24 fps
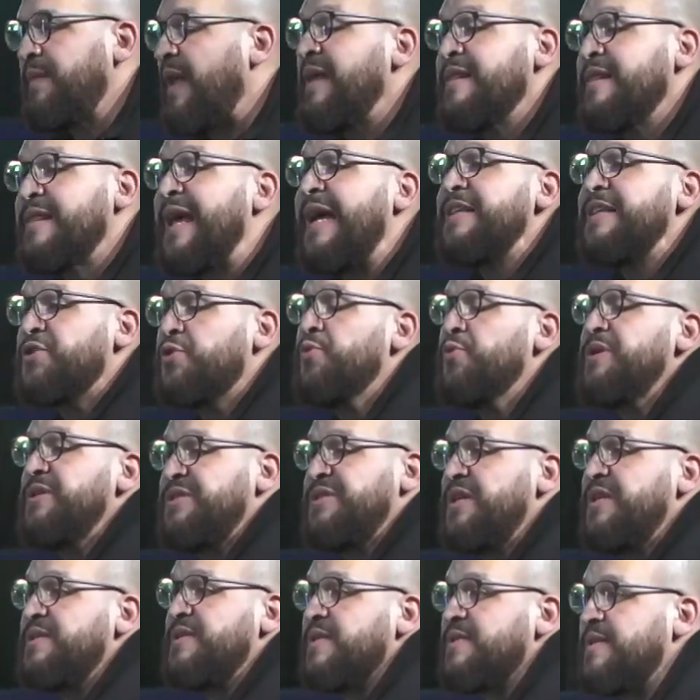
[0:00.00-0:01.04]
That's who
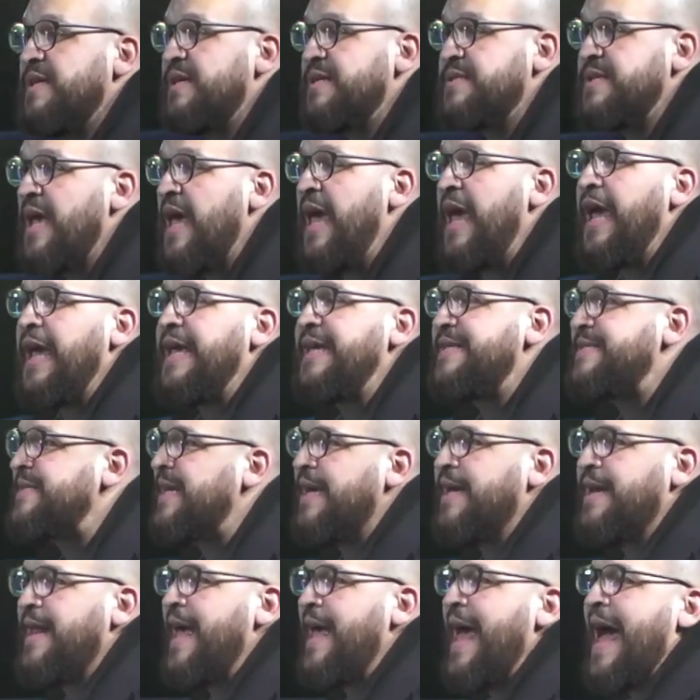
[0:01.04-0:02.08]
Jesus is. He
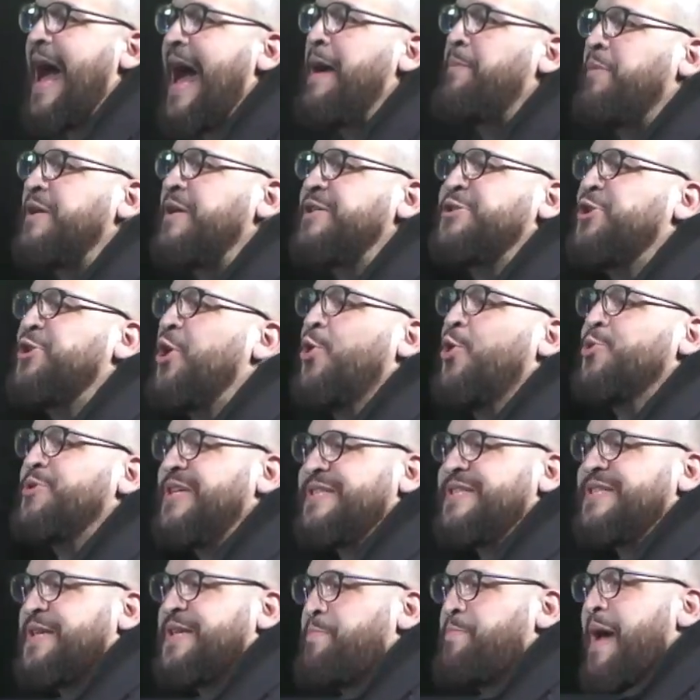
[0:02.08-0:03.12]
said, I must go
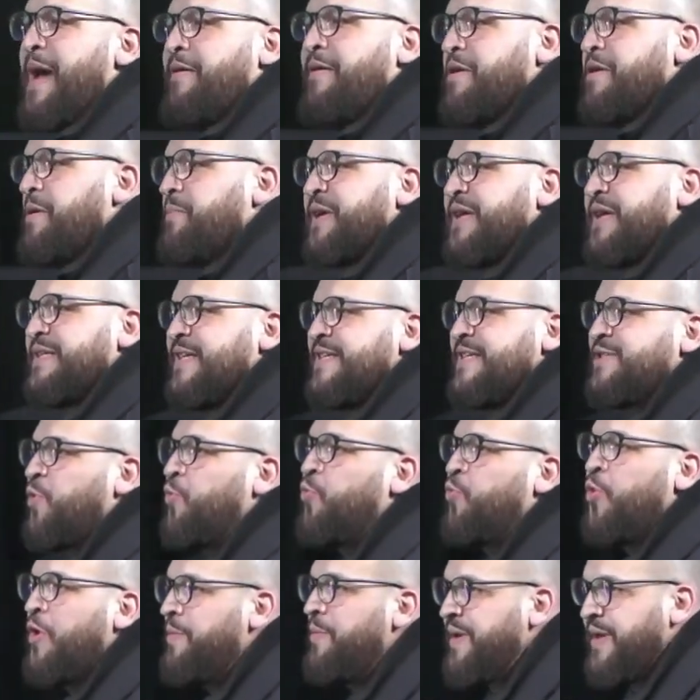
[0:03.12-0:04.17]
to Samaria because there's a
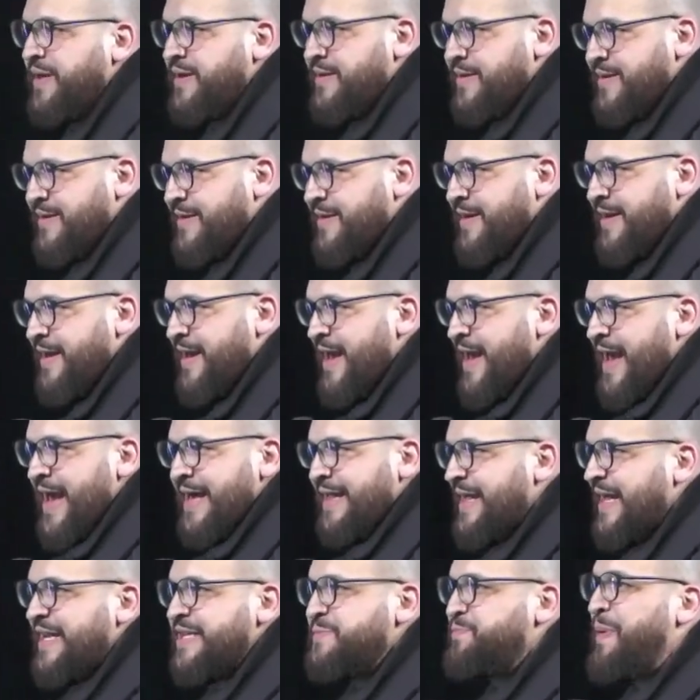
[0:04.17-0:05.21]
woman
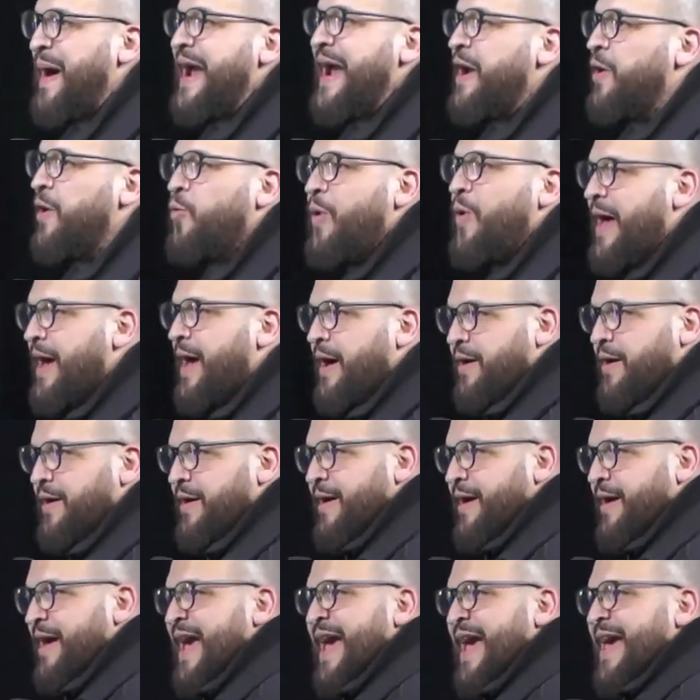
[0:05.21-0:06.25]
that is by a well
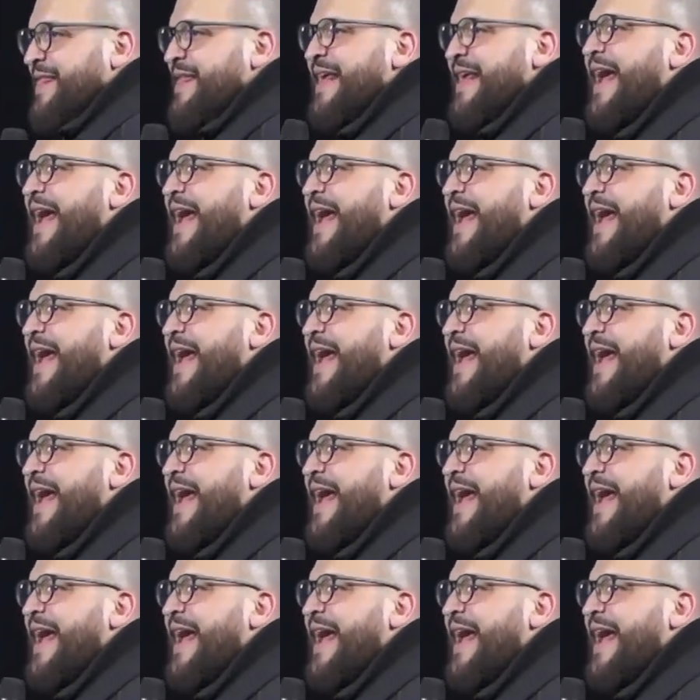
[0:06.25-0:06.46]
that